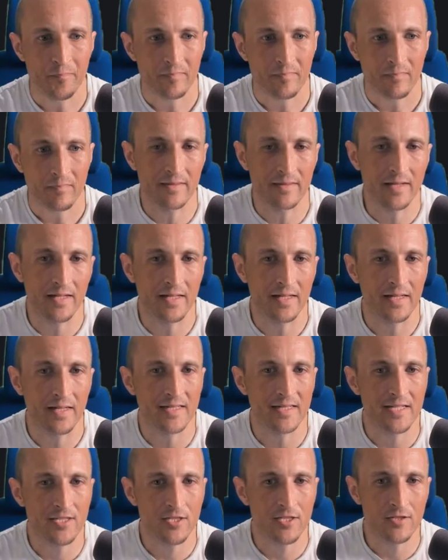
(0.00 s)
And then in
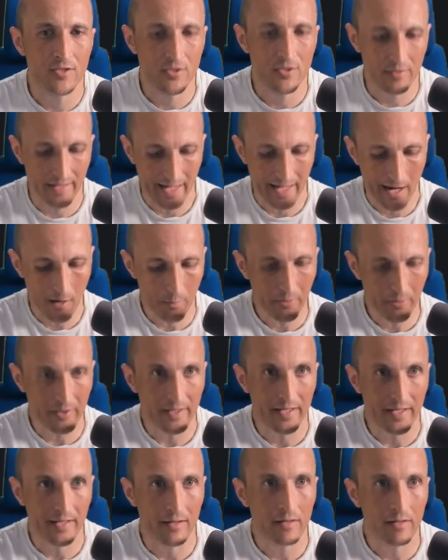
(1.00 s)
addition to the
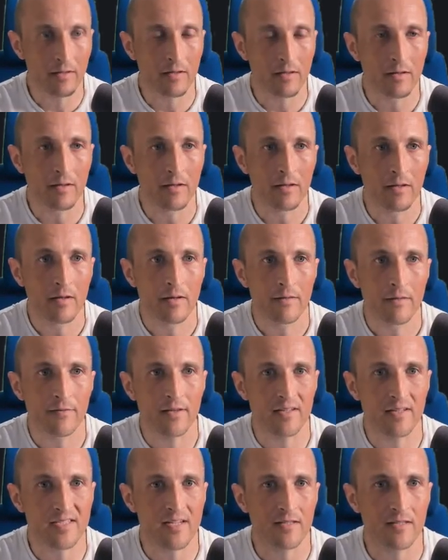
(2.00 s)
output here, that
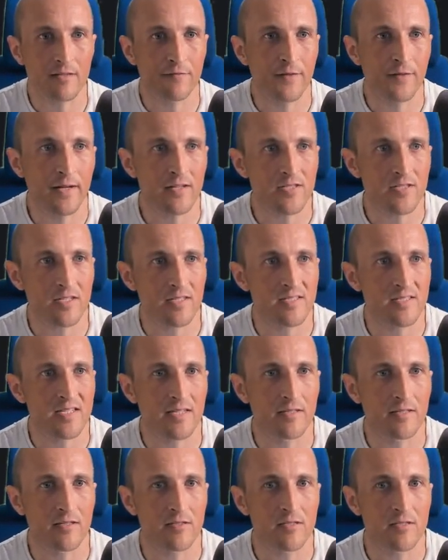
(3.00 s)
lists list out the files, you can
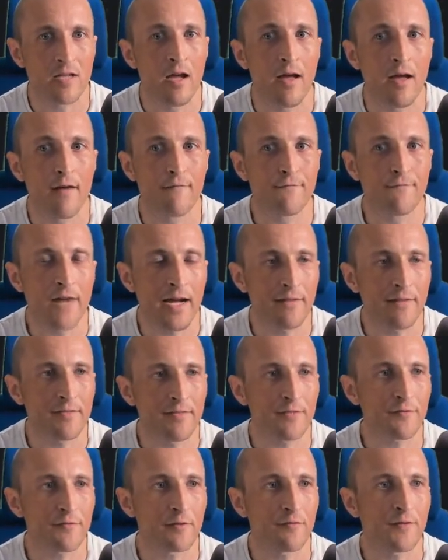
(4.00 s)
see there's five
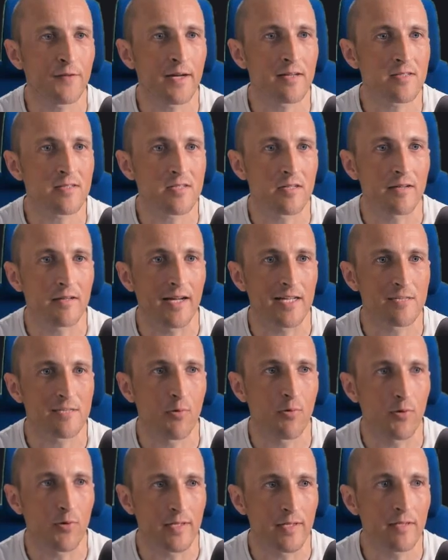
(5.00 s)
different files that are
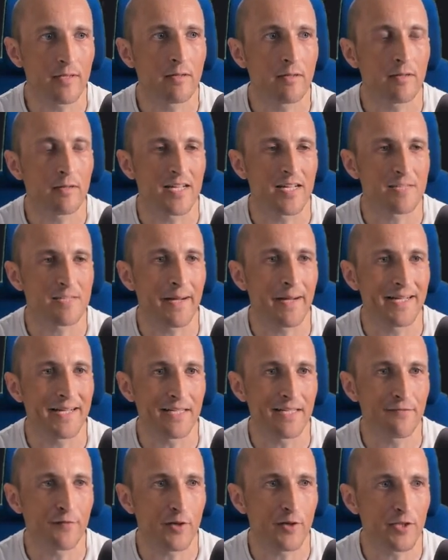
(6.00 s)
exported, and that's by
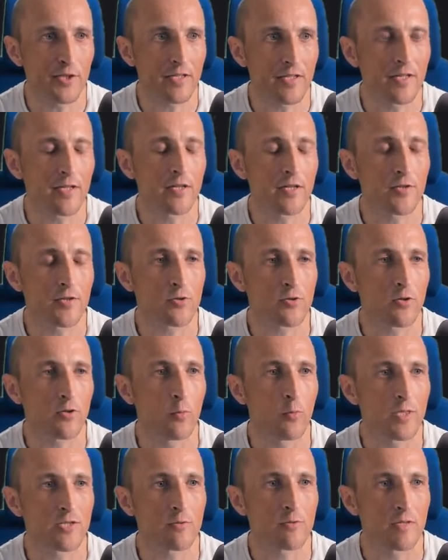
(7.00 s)
default. You can control
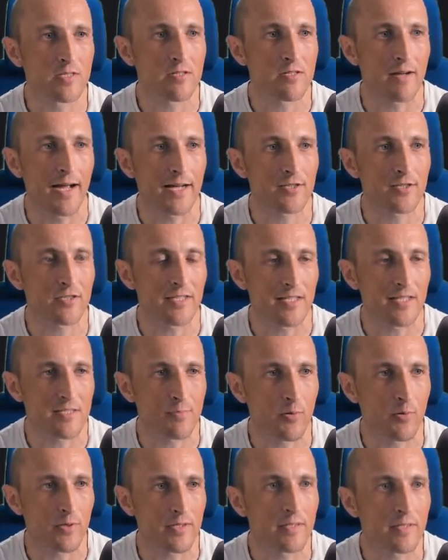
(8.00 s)
which ones are actually
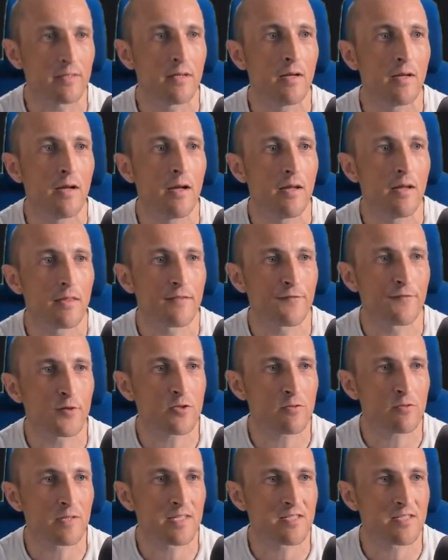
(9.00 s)
exported. The
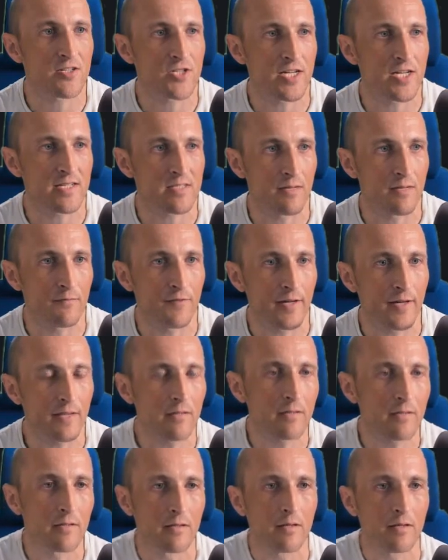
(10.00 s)
first one is a JSON
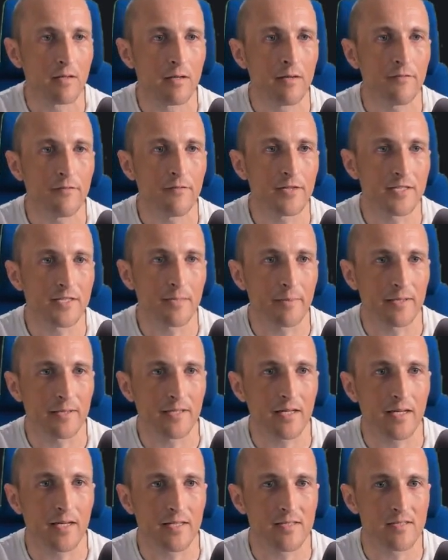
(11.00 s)
file. If I dump out the
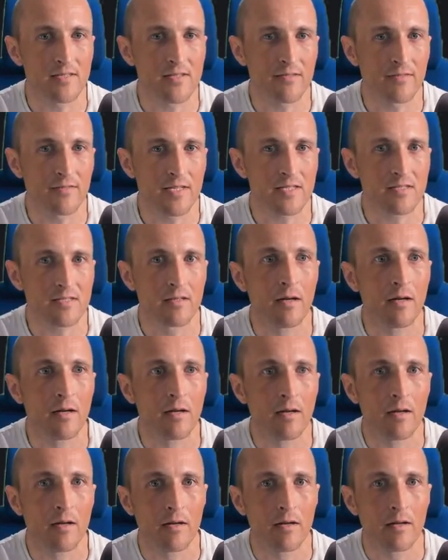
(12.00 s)
contents of this,
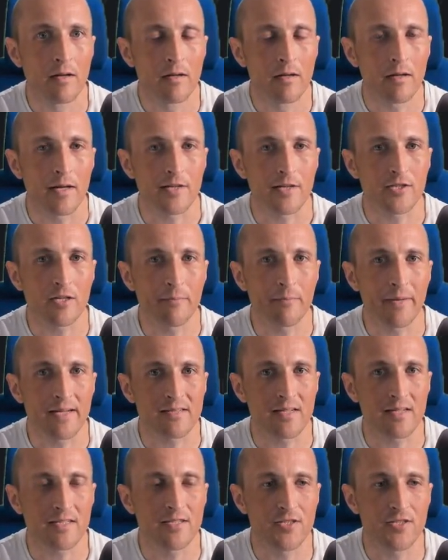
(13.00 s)
Actually, I'll
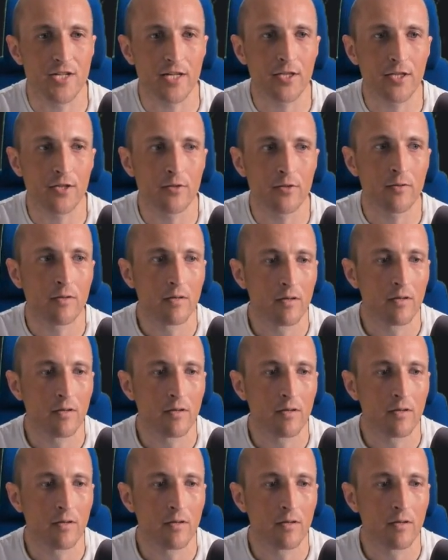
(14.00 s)
pass that to JQ.